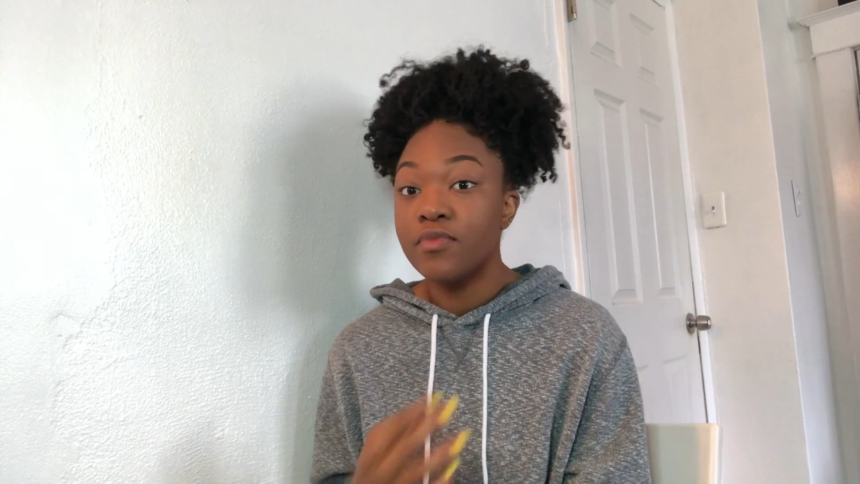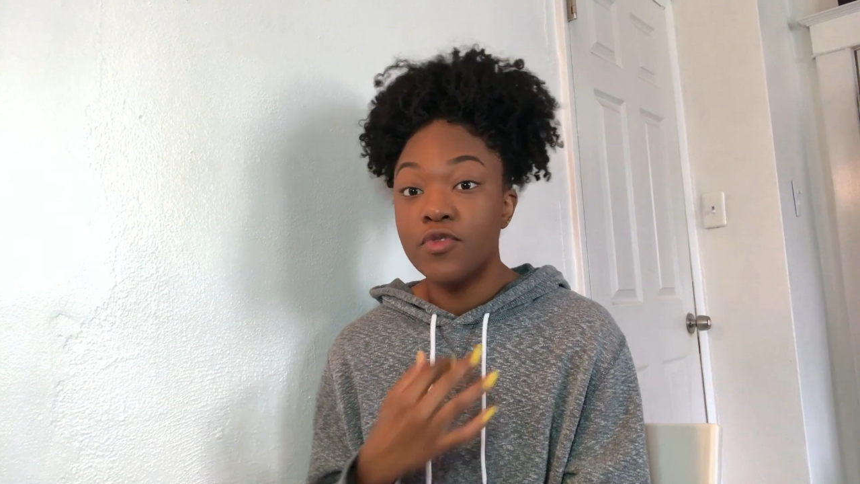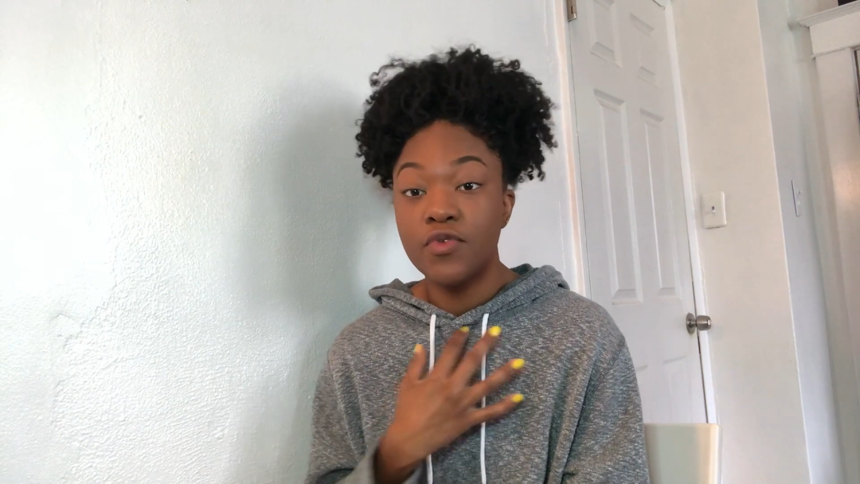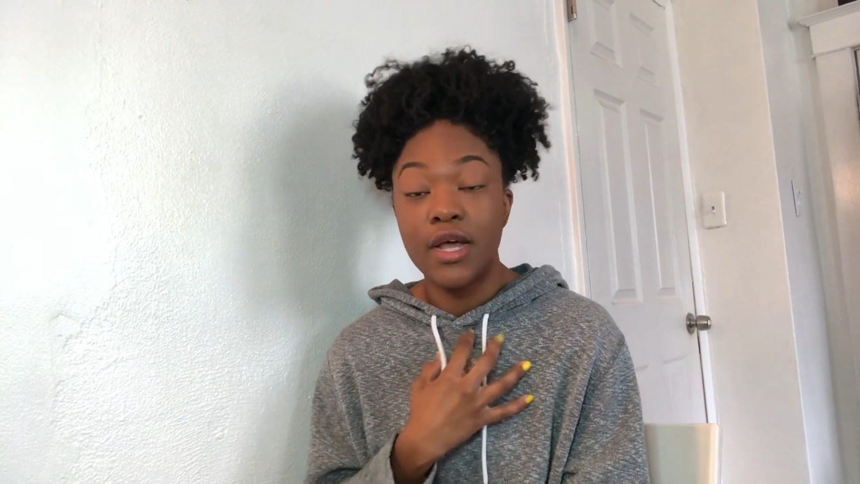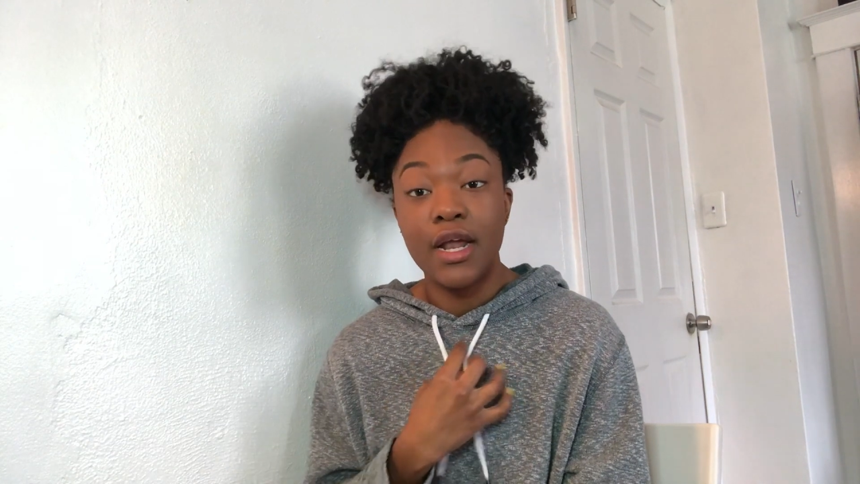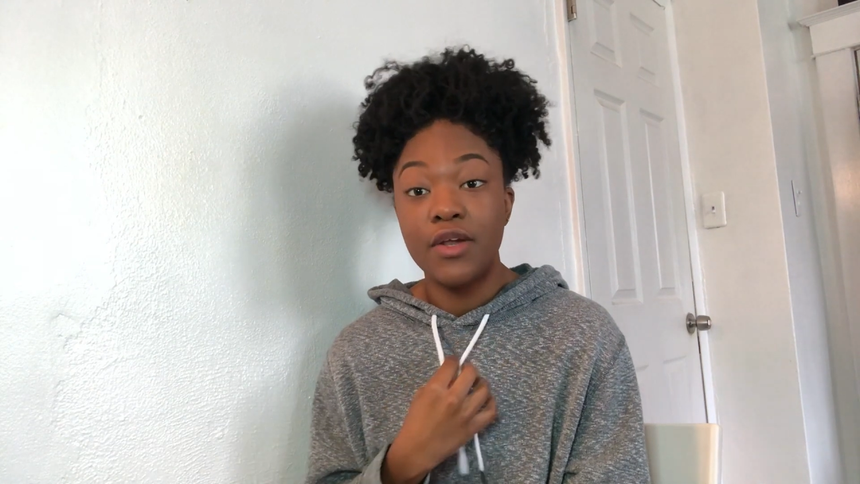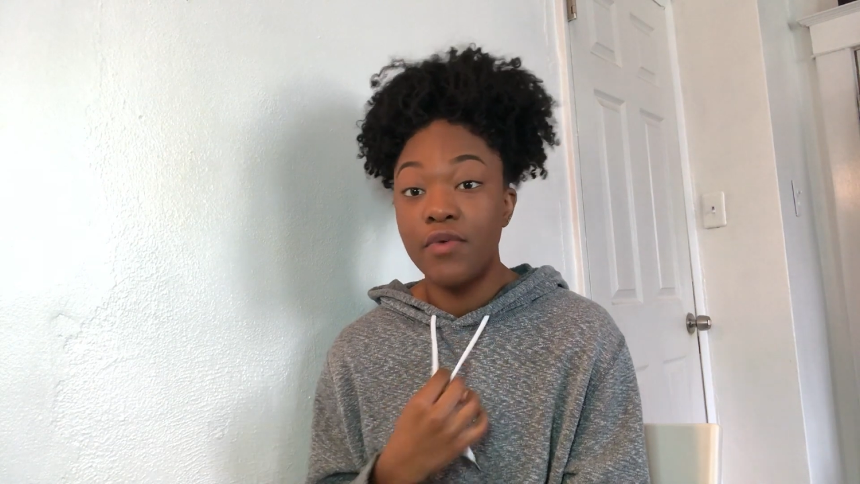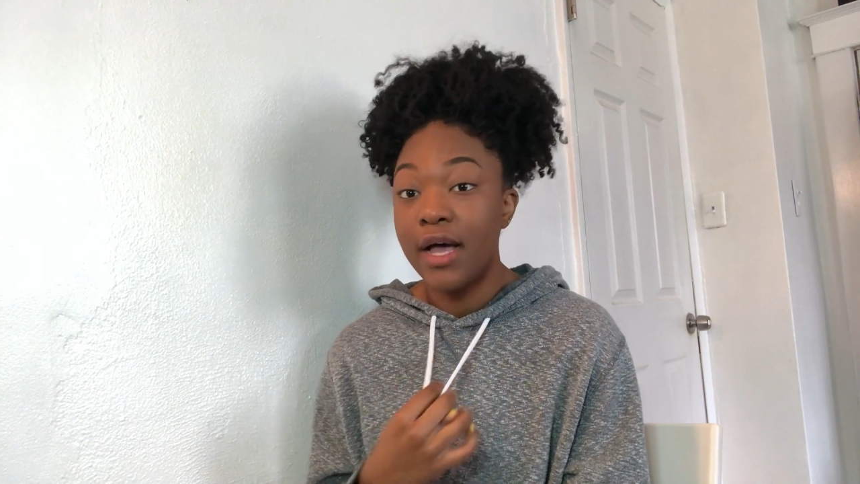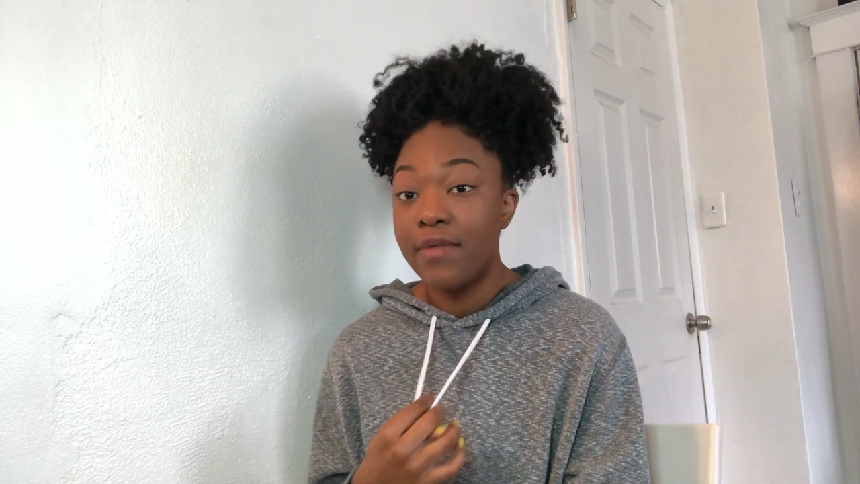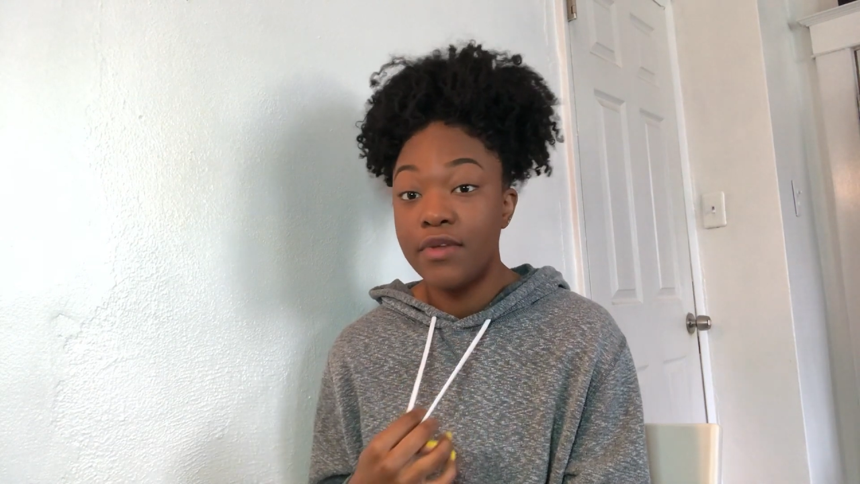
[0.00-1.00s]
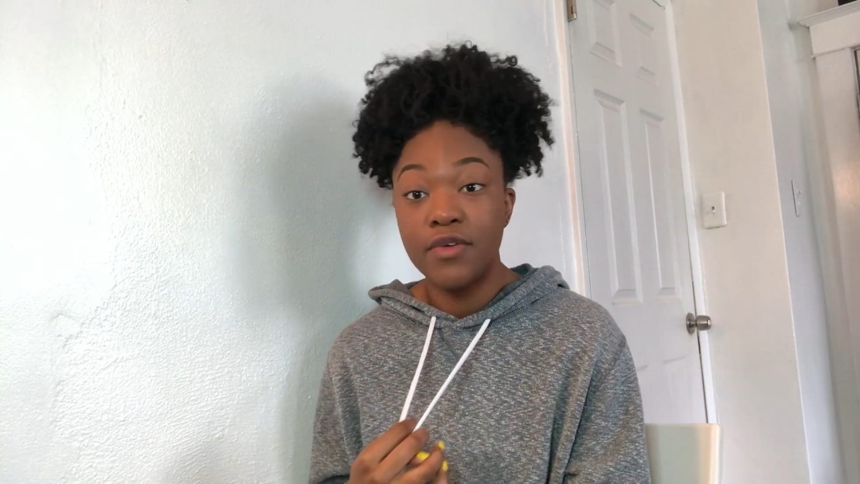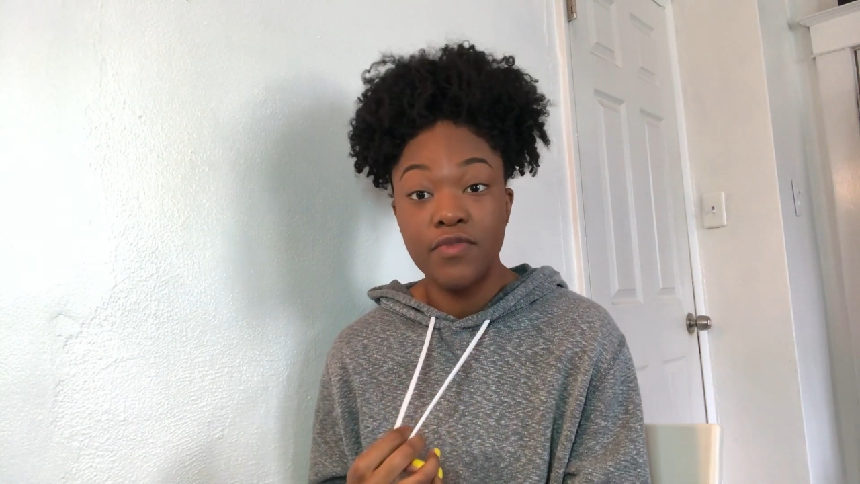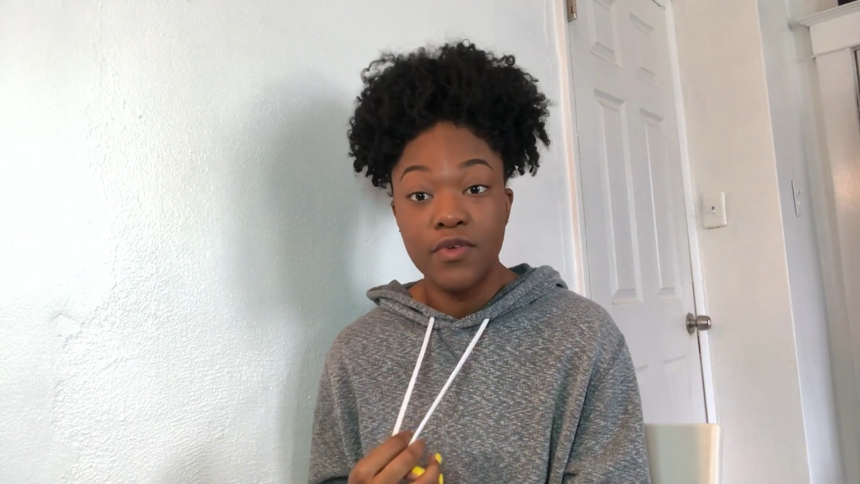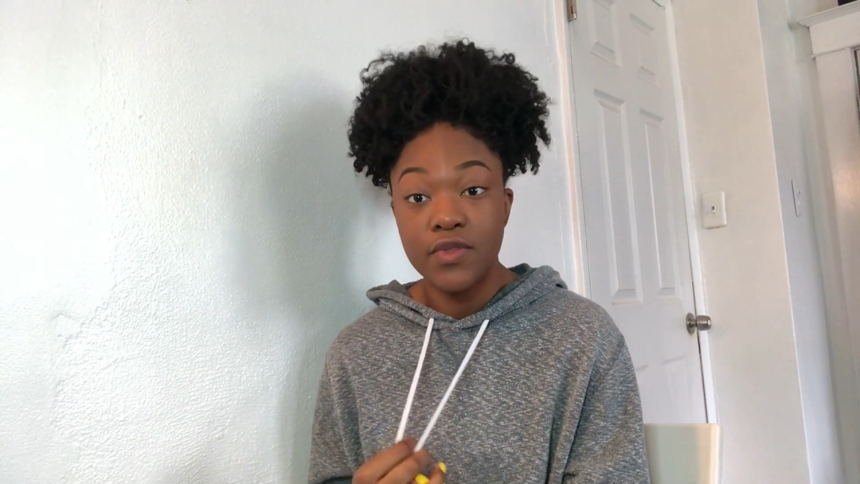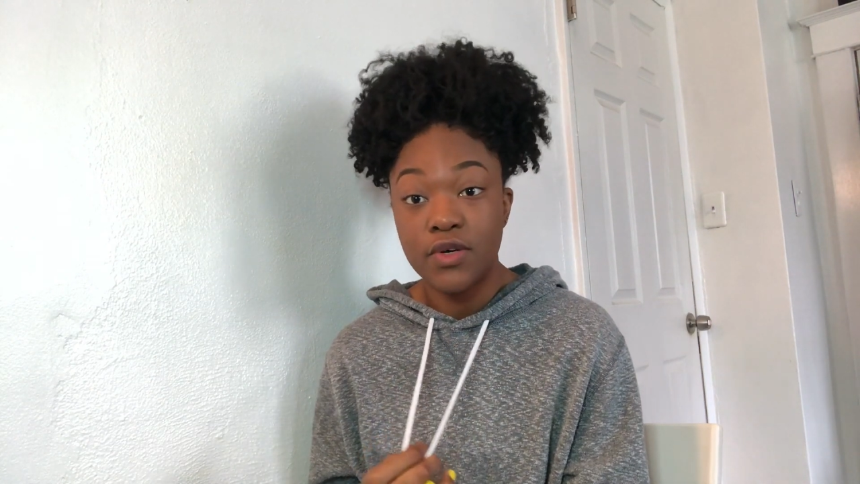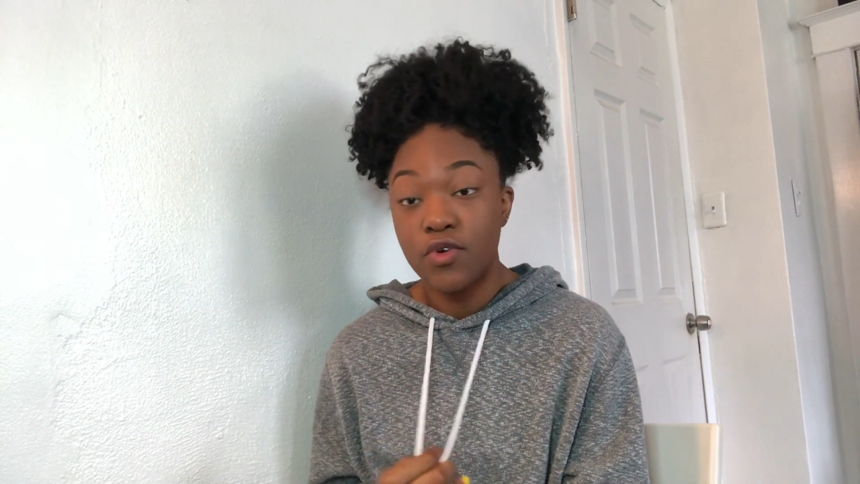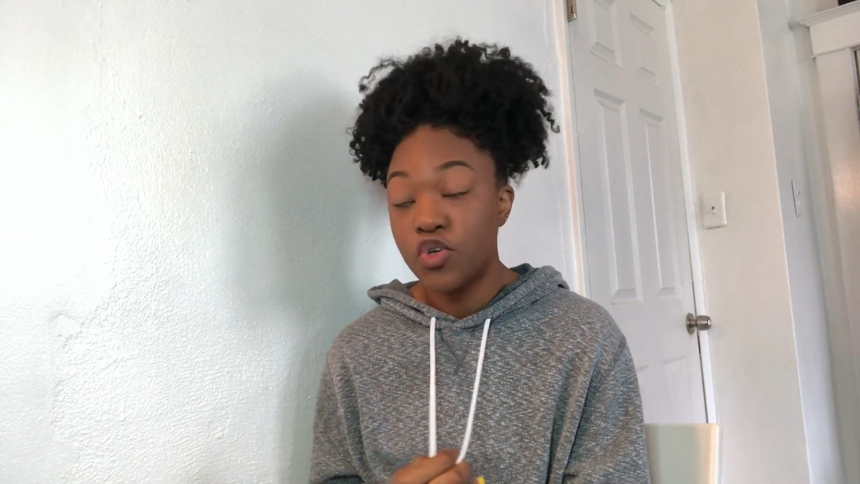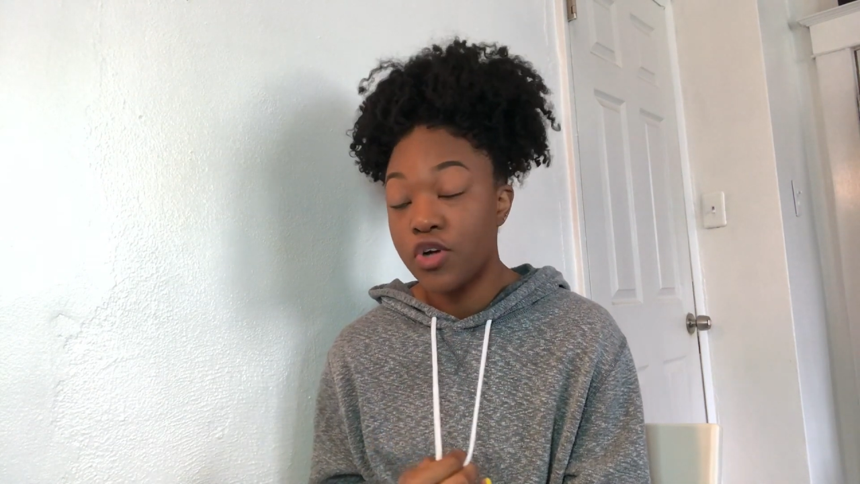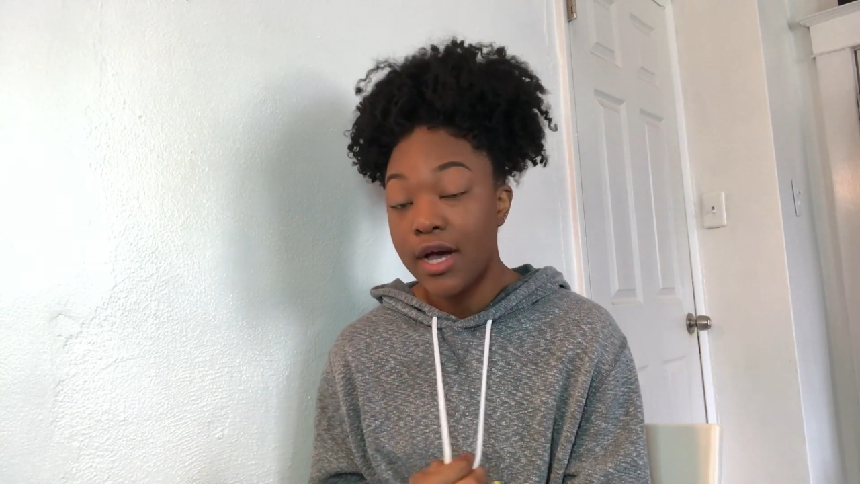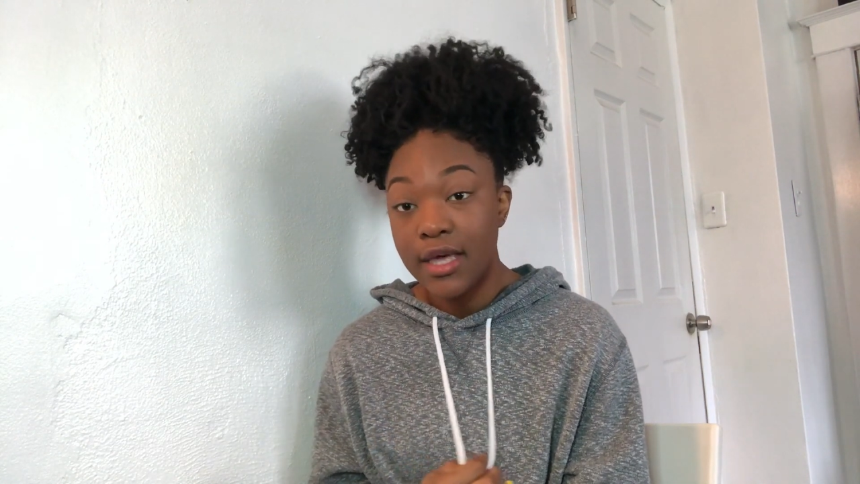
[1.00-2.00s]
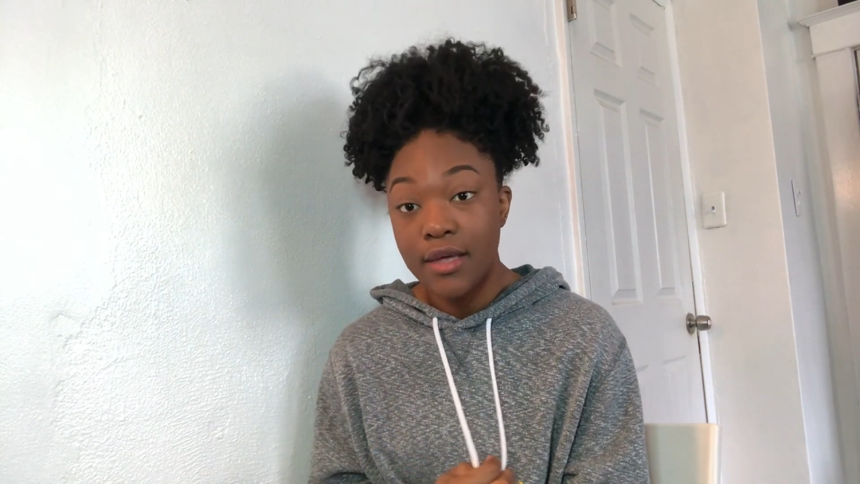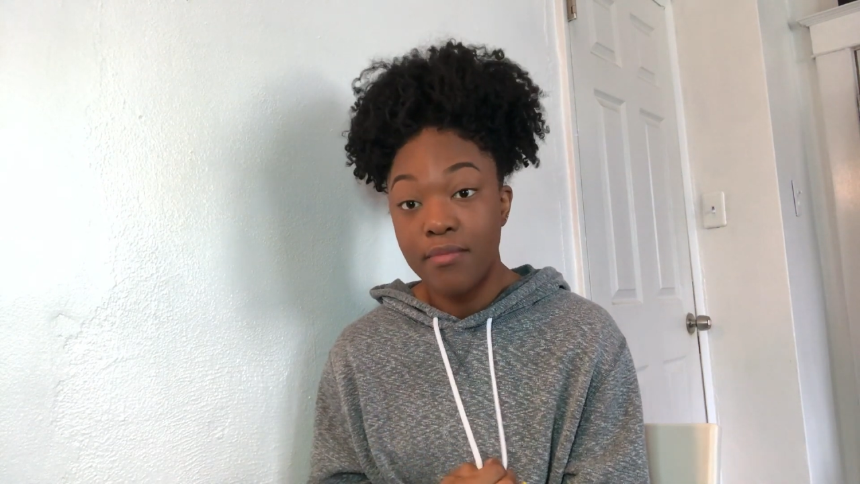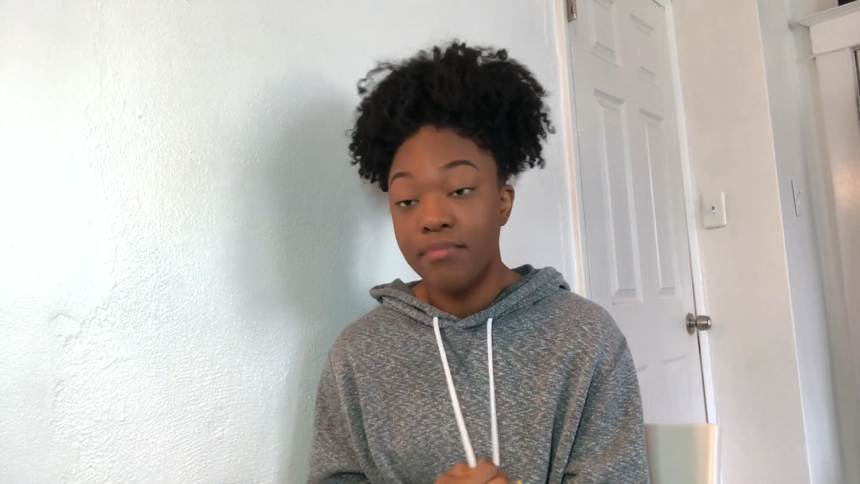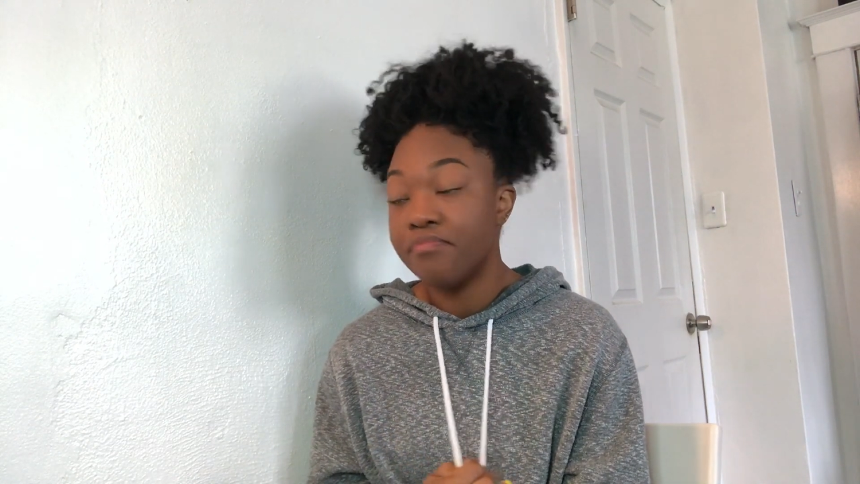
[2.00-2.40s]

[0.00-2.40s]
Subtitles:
so that I don't have to diffuse it or dry it,